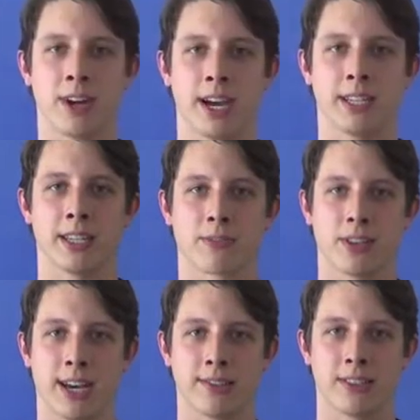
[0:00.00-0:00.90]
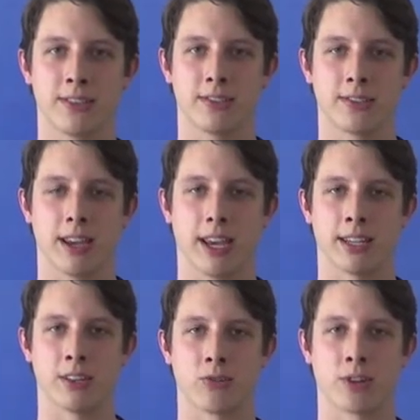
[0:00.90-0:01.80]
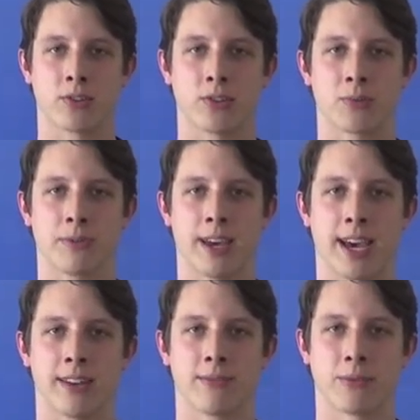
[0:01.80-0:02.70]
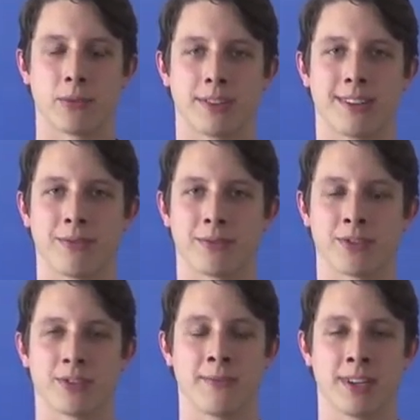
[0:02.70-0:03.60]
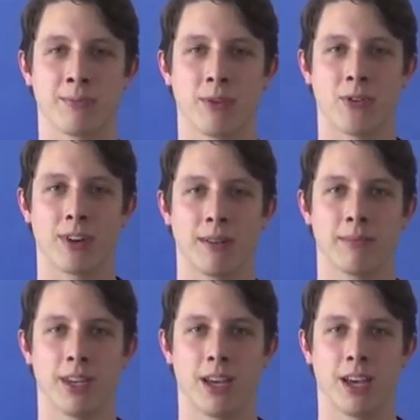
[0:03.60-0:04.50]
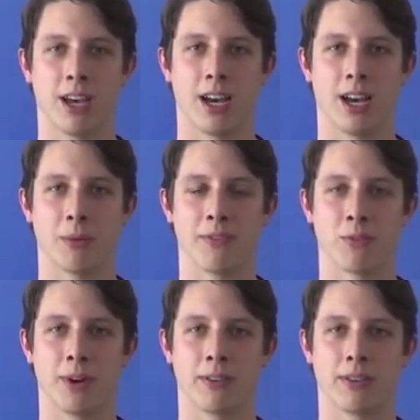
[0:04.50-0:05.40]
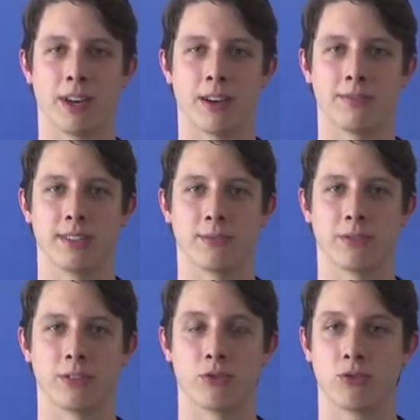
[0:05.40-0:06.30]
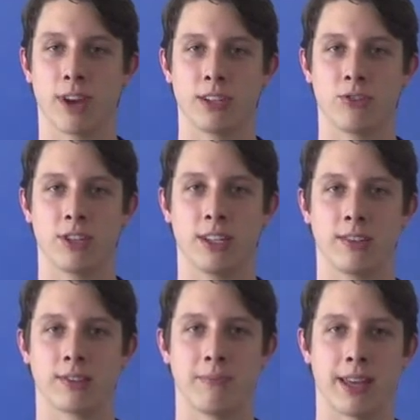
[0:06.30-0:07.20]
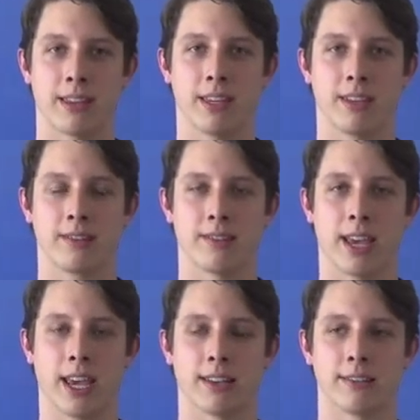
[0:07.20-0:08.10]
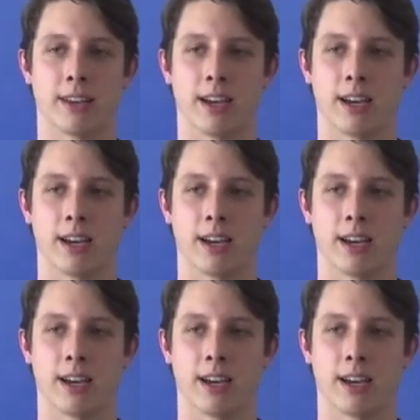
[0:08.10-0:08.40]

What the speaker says: variety of classes and instructors we've had for the TEFL certificate program, we have a wealth of different strategies, methods, and